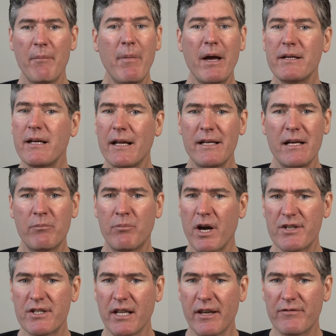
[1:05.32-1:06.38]
might not need a
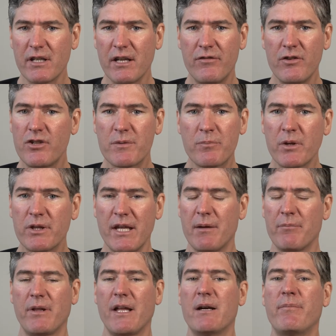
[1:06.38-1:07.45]
breast lift if you just put the
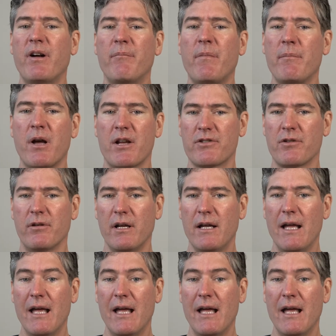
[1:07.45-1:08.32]
implant above my muscle.